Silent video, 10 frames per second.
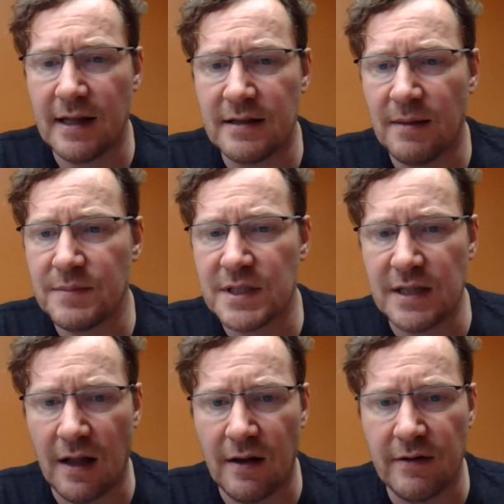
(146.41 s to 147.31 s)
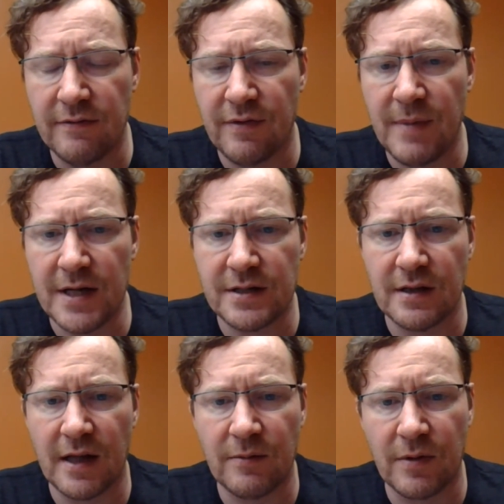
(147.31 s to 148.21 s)
let them sell our
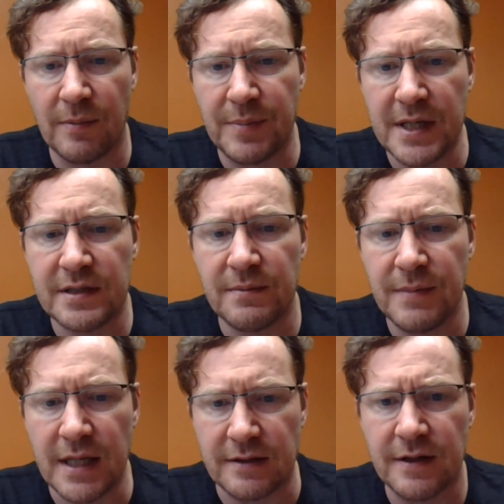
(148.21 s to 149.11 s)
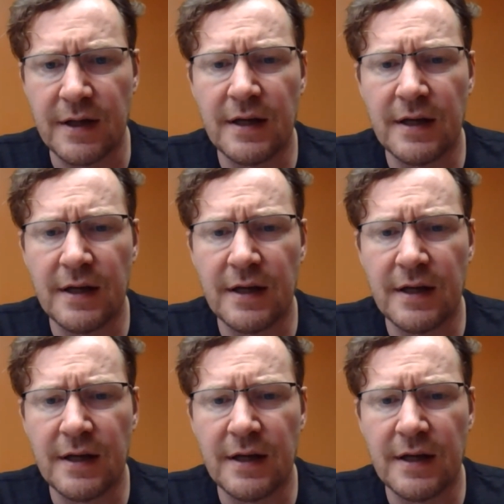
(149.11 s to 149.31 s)
information like we're a piece of meat.